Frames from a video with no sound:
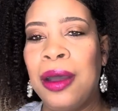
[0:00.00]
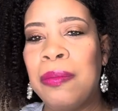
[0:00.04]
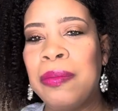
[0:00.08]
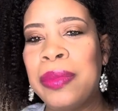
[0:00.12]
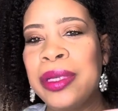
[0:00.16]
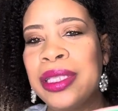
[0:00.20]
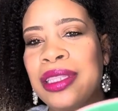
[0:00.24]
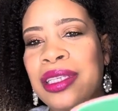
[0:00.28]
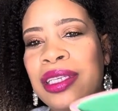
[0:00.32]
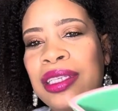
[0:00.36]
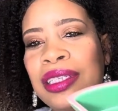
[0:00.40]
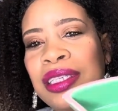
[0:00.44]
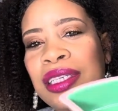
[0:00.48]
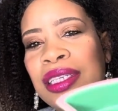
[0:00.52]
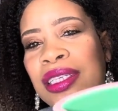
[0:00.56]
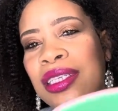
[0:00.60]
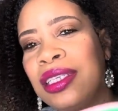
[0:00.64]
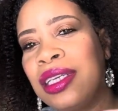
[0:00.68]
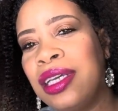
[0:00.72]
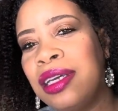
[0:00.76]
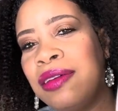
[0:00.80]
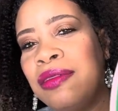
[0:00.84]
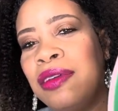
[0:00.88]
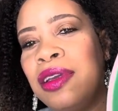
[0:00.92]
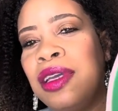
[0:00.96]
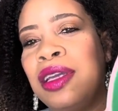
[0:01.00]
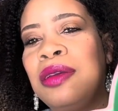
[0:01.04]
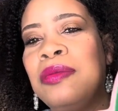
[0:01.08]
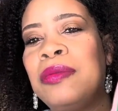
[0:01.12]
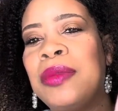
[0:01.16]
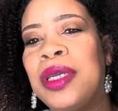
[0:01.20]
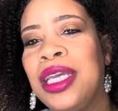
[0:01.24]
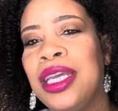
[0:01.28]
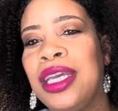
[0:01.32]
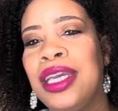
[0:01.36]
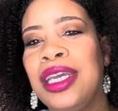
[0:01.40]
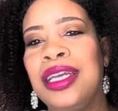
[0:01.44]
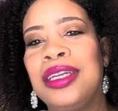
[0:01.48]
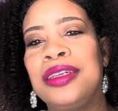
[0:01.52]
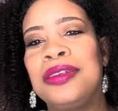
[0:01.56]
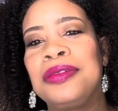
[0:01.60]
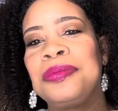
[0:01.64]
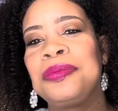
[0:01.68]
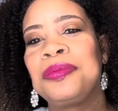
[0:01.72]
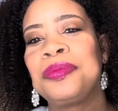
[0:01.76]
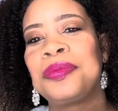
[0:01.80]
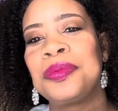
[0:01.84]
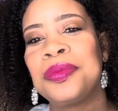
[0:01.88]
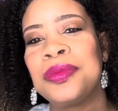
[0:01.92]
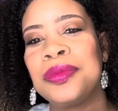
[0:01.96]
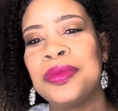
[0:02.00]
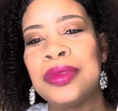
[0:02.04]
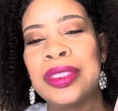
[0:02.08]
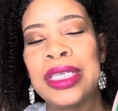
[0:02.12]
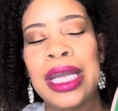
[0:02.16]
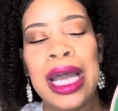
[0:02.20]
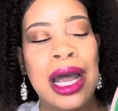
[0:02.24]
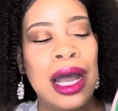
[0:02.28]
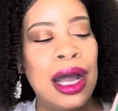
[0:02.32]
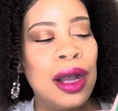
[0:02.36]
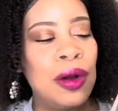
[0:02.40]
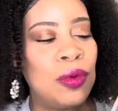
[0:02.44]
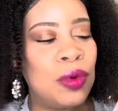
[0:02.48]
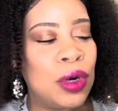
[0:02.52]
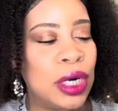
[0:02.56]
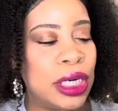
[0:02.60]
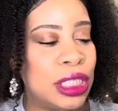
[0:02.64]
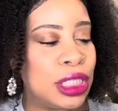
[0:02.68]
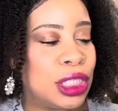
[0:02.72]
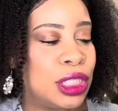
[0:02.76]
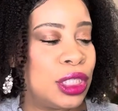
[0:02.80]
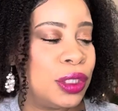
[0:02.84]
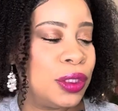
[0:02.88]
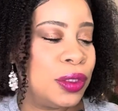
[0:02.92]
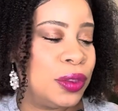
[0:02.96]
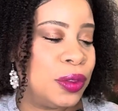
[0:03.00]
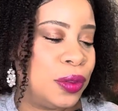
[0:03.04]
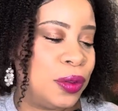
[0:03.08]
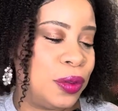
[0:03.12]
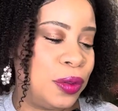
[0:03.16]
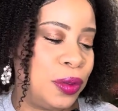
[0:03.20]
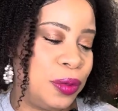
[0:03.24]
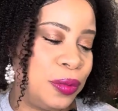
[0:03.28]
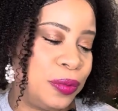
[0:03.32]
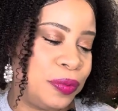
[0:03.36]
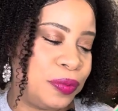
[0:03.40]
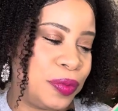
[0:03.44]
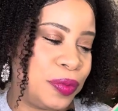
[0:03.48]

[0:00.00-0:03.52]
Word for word: but this is giving me, I want to